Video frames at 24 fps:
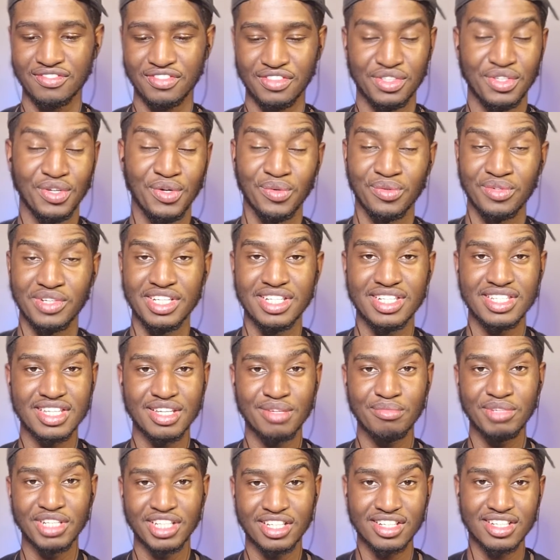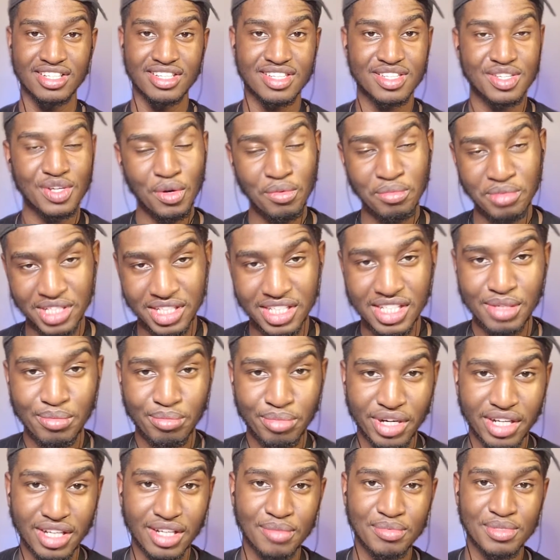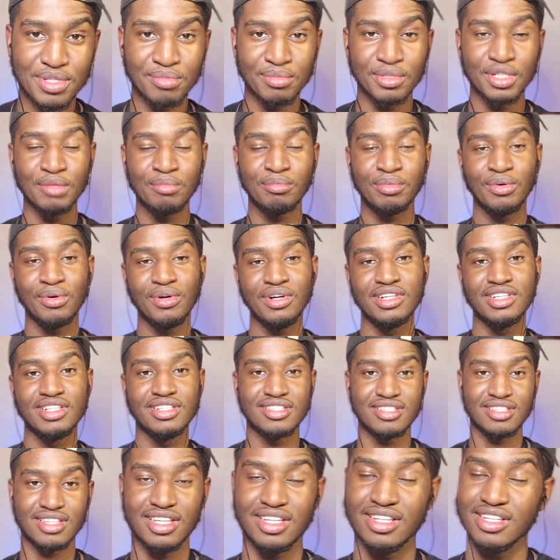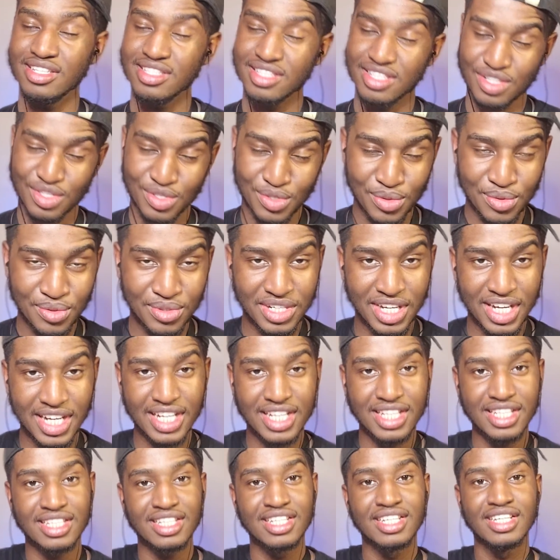for no reason, because Toby did bring up some good points. It is a school night.